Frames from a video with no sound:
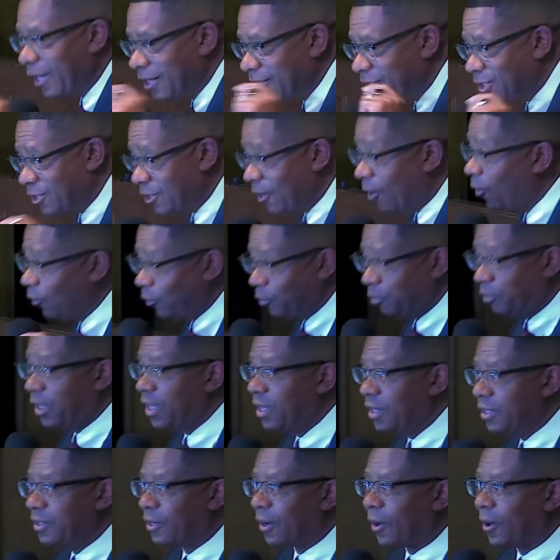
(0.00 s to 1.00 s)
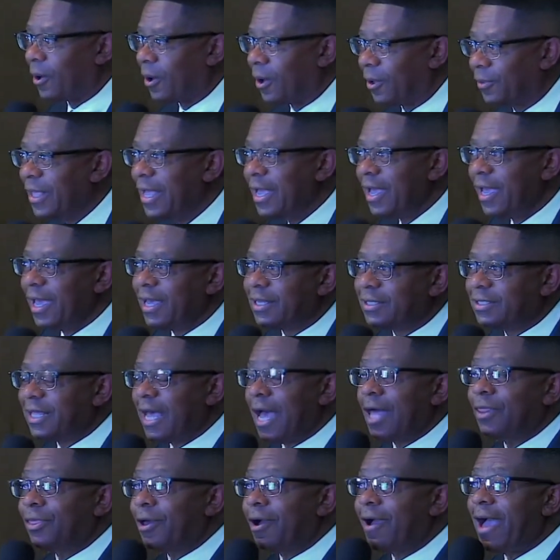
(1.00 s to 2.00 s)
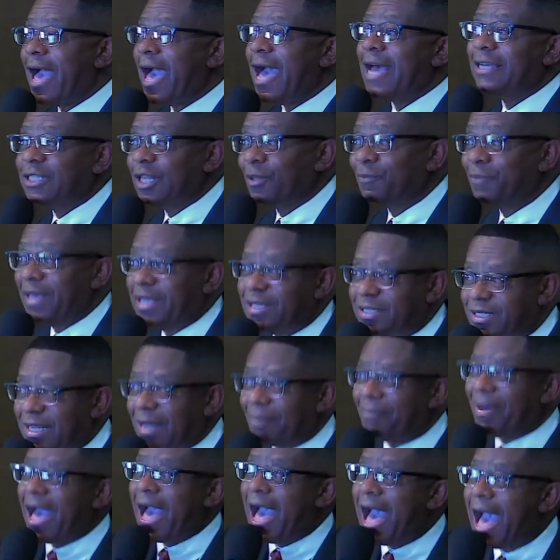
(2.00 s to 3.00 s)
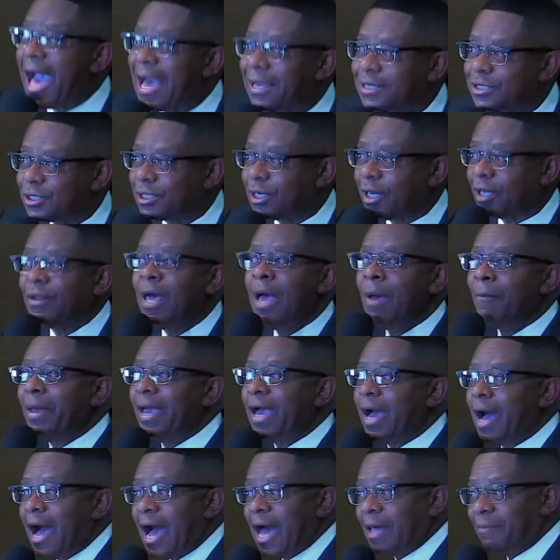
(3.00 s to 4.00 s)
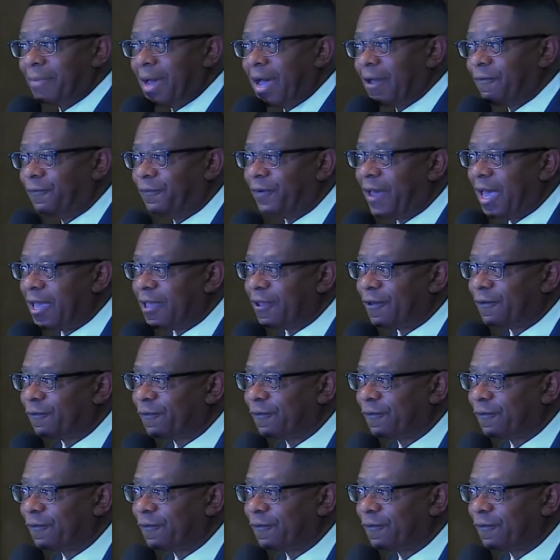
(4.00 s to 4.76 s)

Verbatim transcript: shown me, y'all, is that there has to be some action behind my faith.